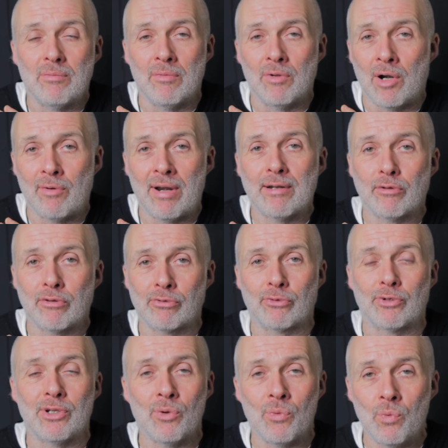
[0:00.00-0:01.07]
around
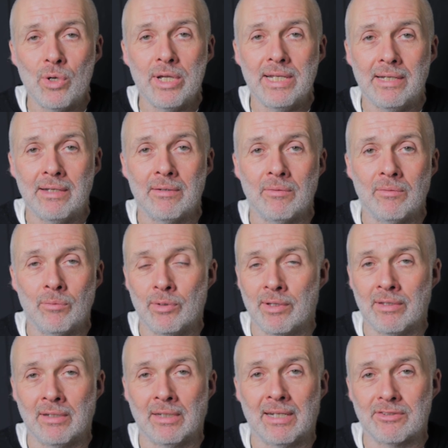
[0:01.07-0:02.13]
3 a week where
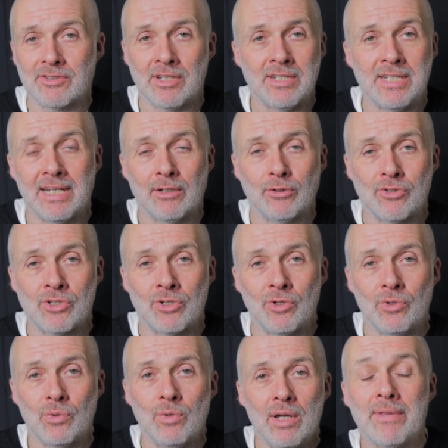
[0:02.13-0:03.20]
they'd last a day or
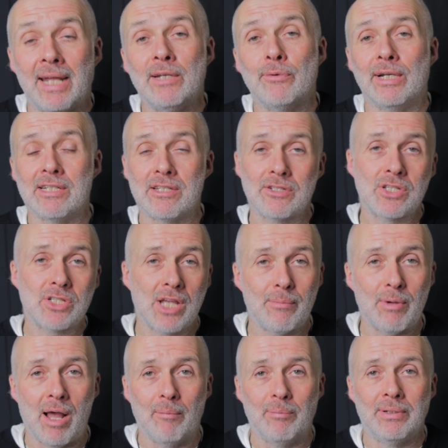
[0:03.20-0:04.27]
two. Anyway, to
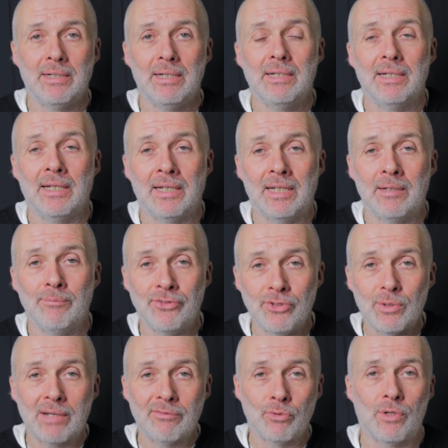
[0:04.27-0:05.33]
sum up,
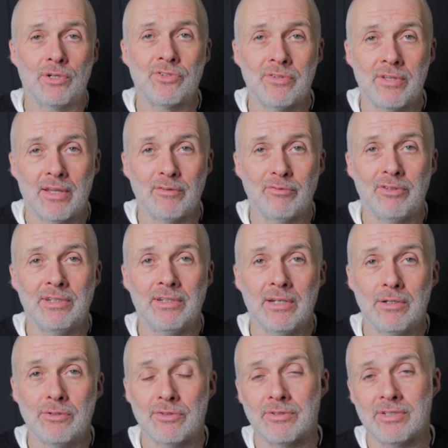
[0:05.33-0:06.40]
do have a watch of the other
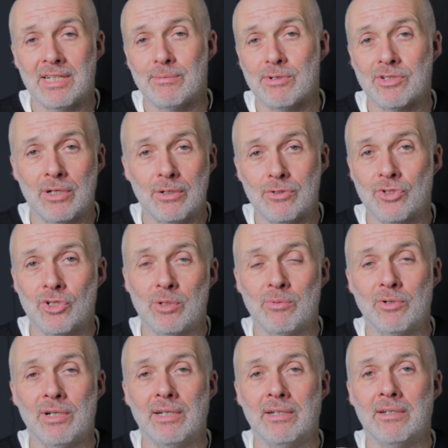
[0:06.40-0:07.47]
videos on DMSO,
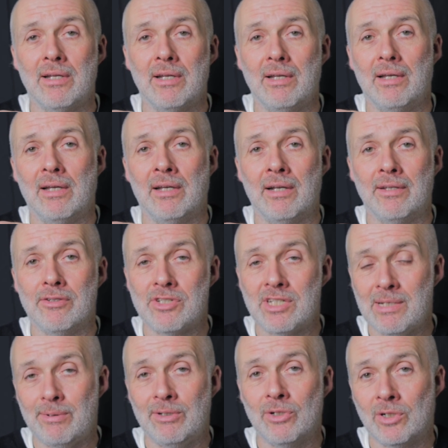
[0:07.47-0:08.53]
turmeric, the
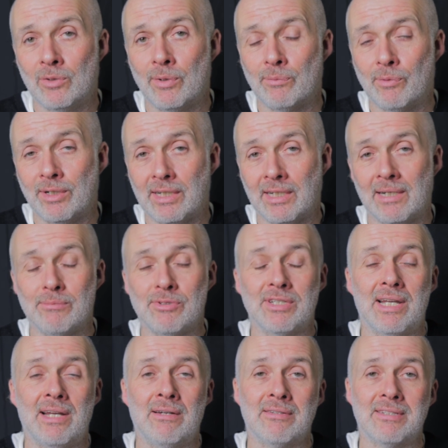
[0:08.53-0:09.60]
Cbd oil one when it comes
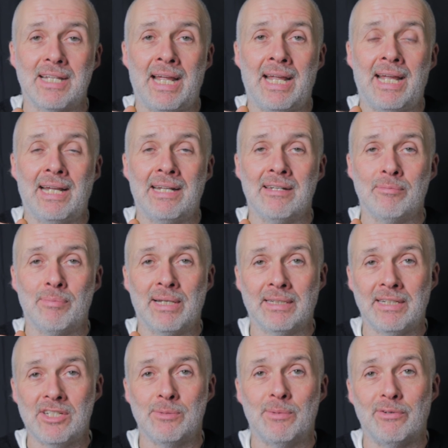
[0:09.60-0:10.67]
out, and
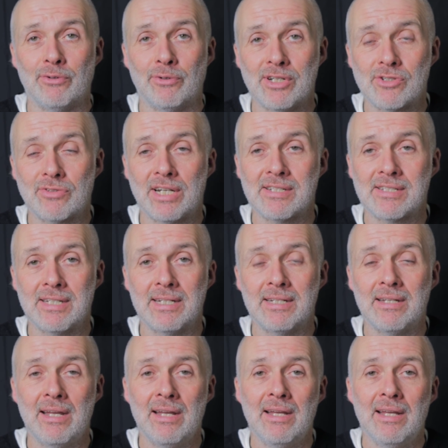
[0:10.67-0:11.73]
magnesium if you're interested.